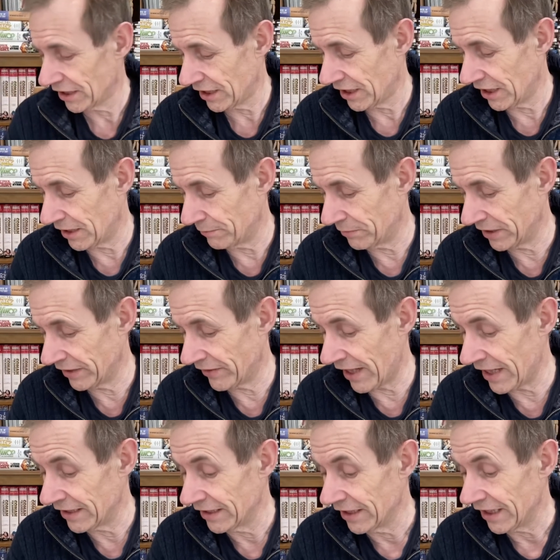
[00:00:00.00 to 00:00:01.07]
Can't beat
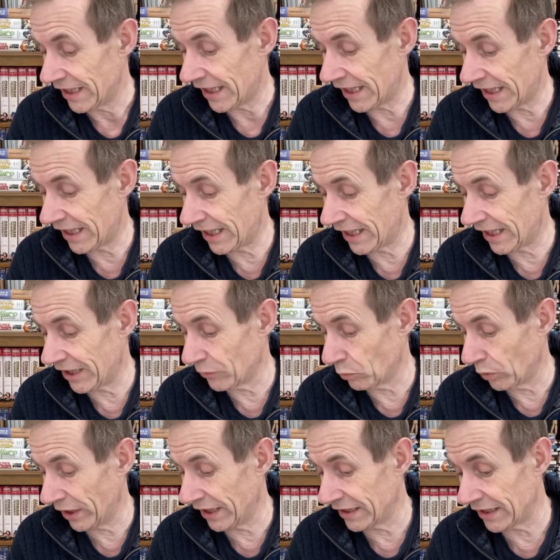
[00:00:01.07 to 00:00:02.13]
that. And
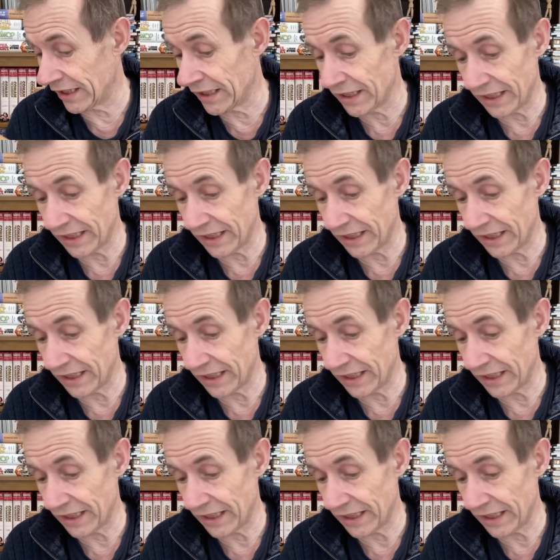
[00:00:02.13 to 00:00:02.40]
weirdly,